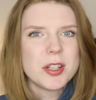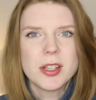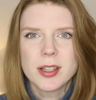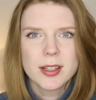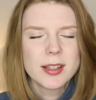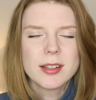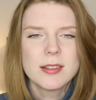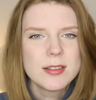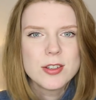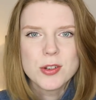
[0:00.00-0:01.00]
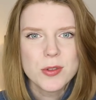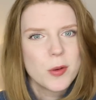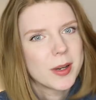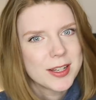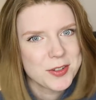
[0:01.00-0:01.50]
to do
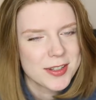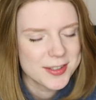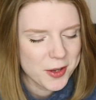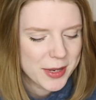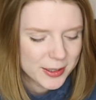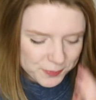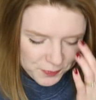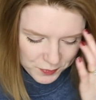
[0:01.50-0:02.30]
the wedding dress sewing.